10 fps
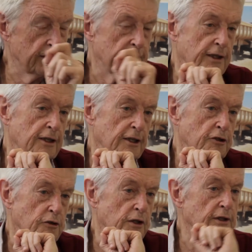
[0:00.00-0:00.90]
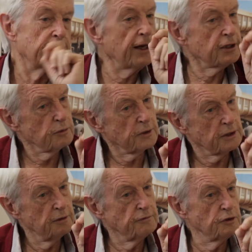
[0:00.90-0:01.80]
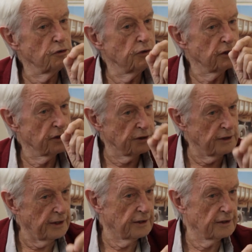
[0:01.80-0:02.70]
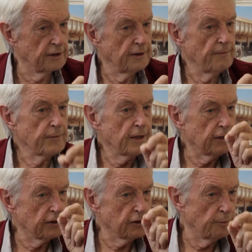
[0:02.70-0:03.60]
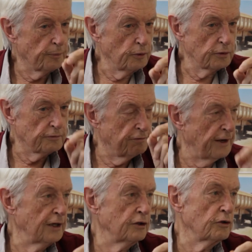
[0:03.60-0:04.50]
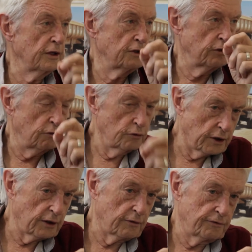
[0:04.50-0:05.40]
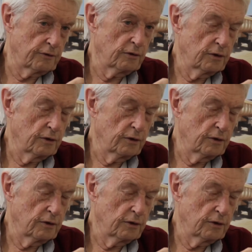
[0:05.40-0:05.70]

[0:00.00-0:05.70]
the thing that you need. That's what gives you the strength, the support value that you're looking for.